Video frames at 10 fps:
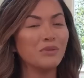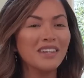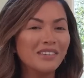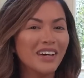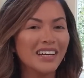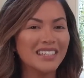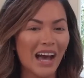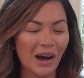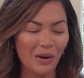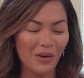me tell you guys
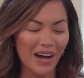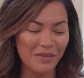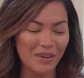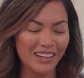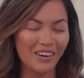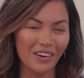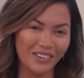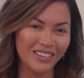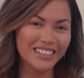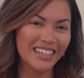how I met
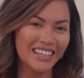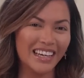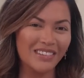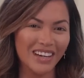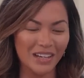Arnold, aka my